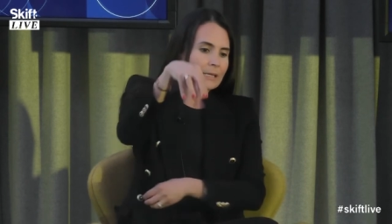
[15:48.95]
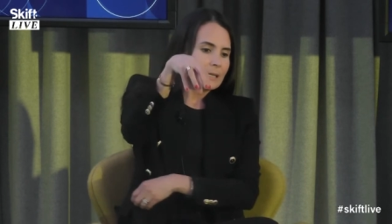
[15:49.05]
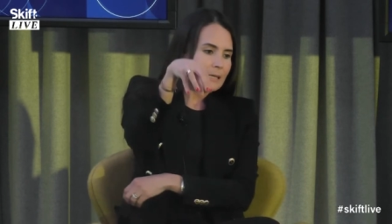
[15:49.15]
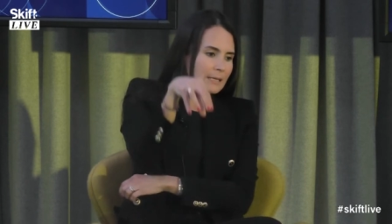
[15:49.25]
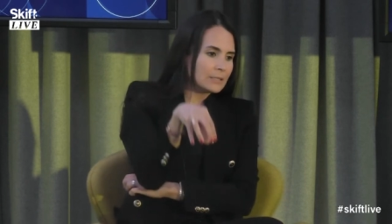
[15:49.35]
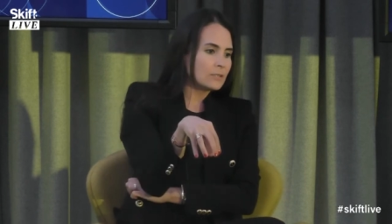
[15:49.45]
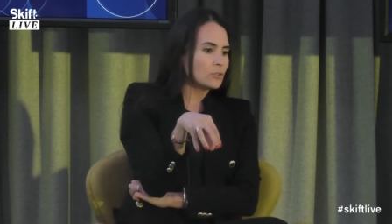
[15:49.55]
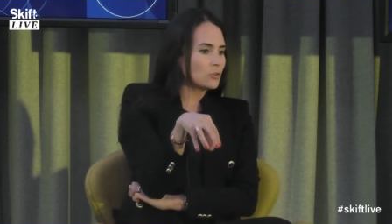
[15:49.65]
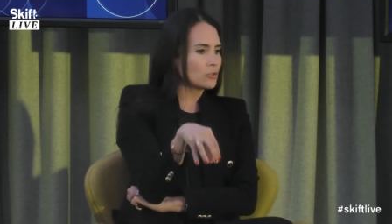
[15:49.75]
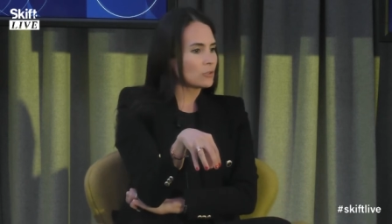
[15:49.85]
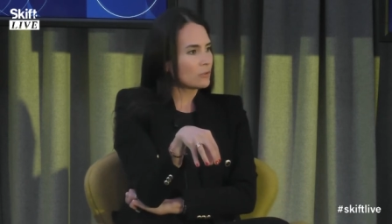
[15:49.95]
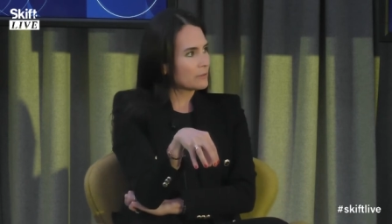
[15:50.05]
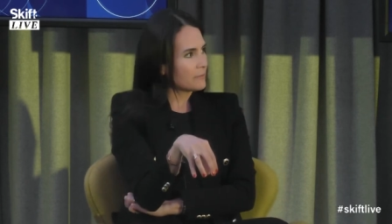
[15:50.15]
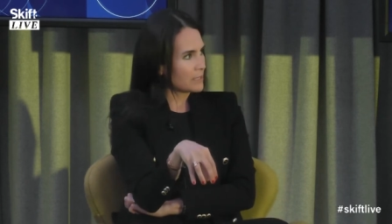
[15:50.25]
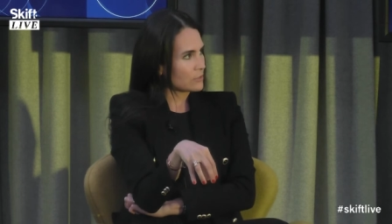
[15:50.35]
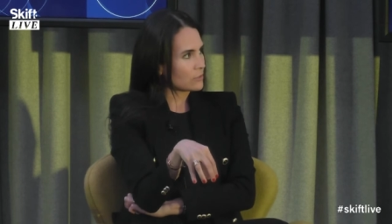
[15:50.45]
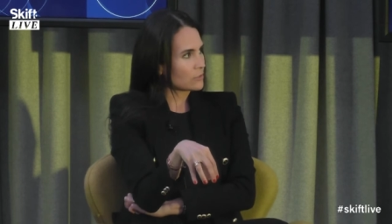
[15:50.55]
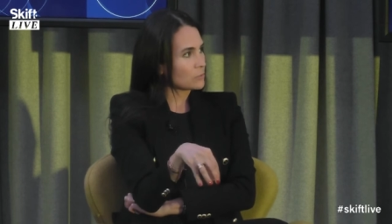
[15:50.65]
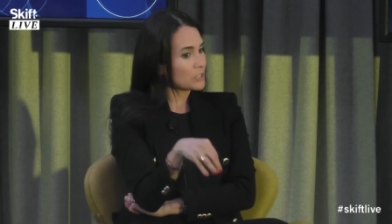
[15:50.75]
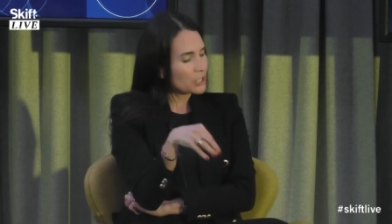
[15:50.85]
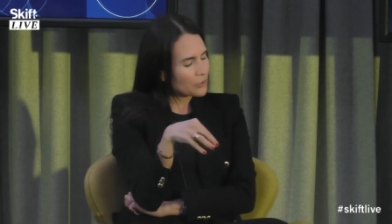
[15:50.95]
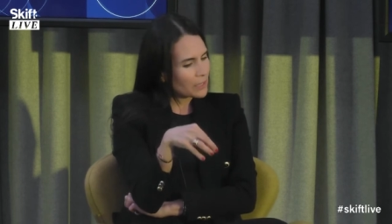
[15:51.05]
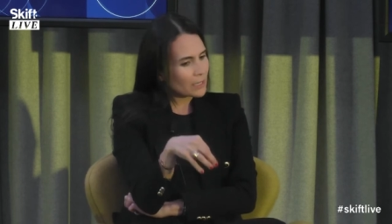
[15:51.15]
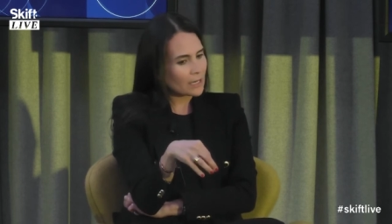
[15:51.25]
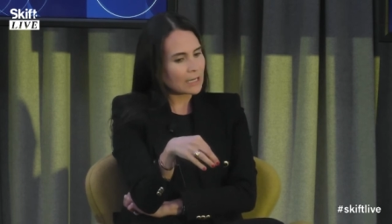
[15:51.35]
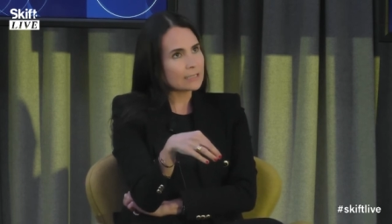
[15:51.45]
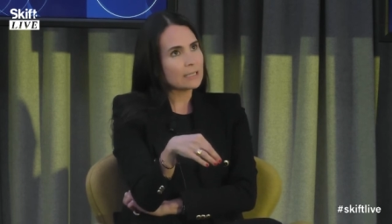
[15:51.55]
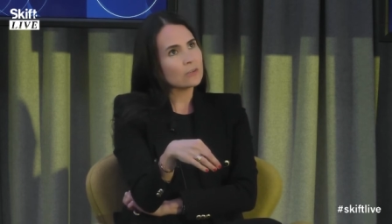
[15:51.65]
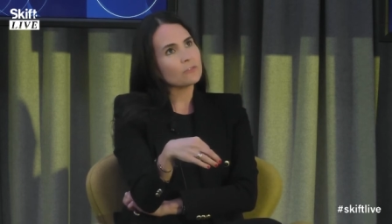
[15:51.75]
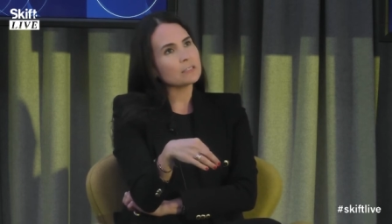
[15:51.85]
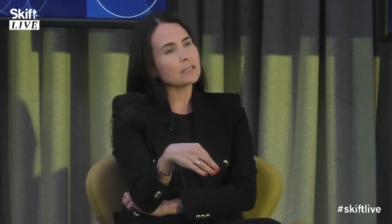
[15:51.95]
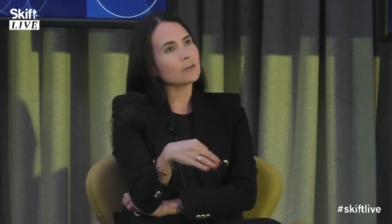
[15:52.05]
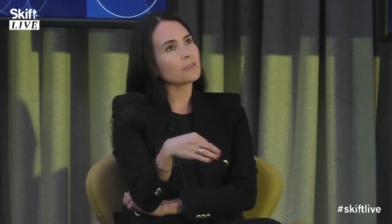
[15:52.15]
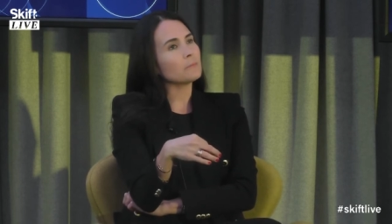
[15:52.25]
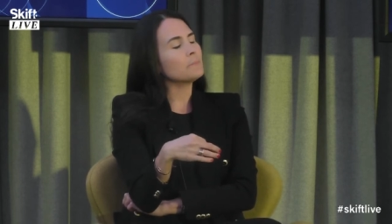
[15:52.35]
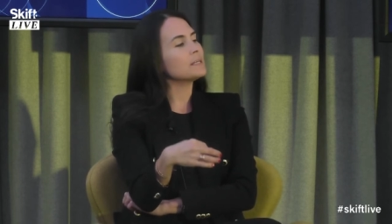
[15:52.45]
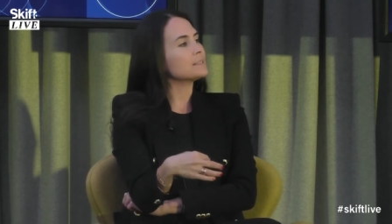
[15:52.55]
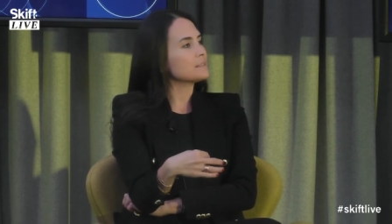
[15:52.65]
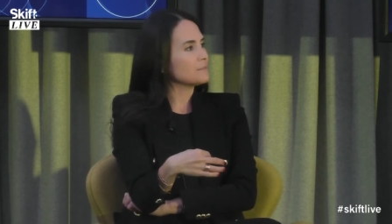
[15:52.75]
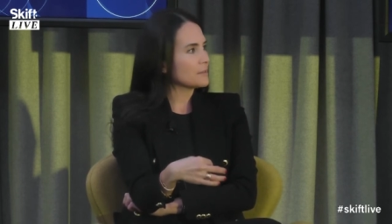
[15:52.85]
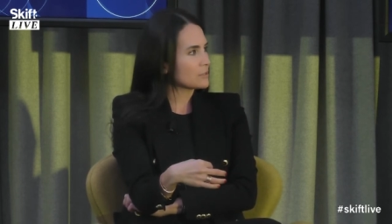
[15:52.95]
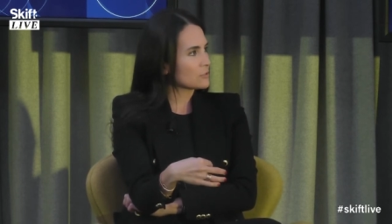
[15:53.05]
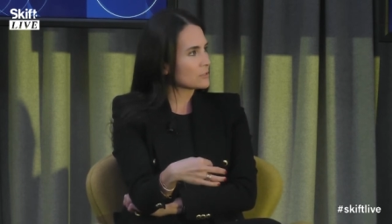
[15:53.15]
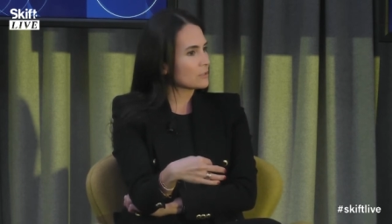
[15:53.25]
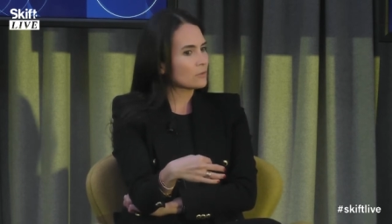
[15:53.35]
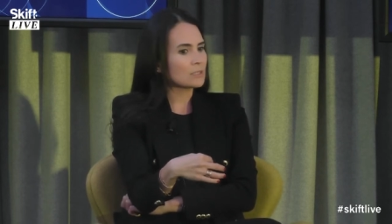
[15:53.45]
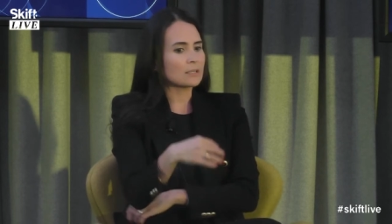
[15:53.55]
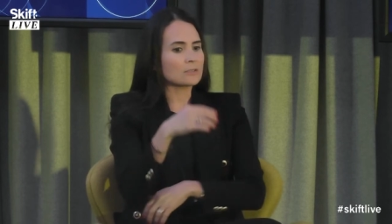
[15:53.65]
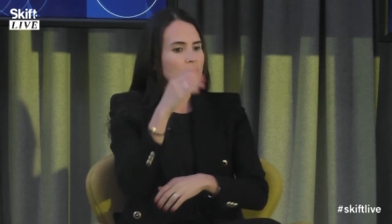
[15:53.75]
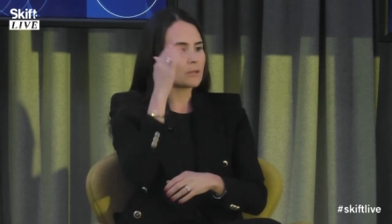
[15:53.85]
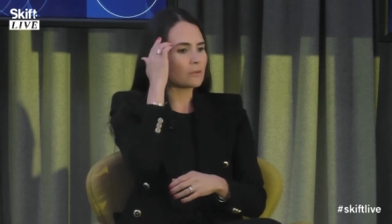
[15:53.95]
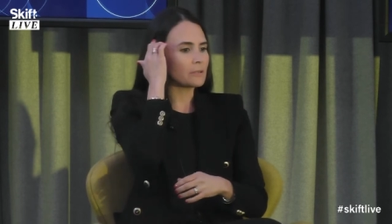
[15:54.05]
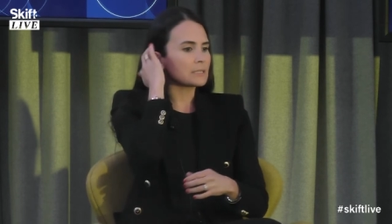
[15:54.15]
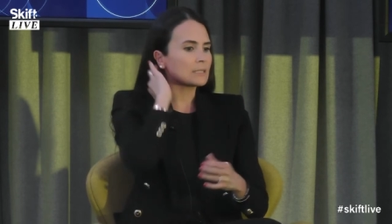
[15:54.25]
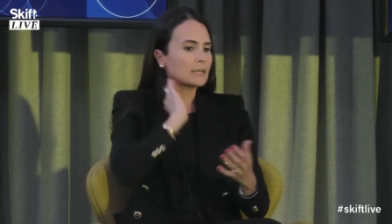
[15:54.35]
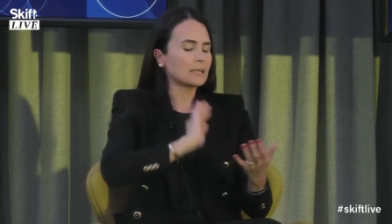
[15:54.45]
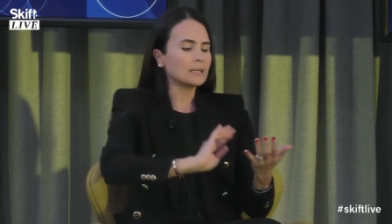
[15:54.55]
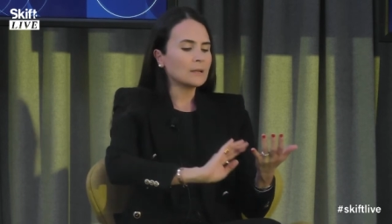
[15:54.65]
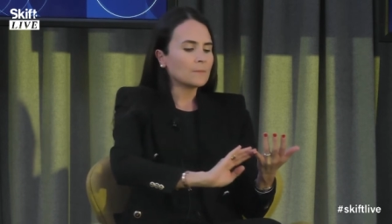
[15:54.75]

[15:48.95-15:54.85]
institutional investors, which are the, at the end of the day are the biggest investors in hotels, whether it's a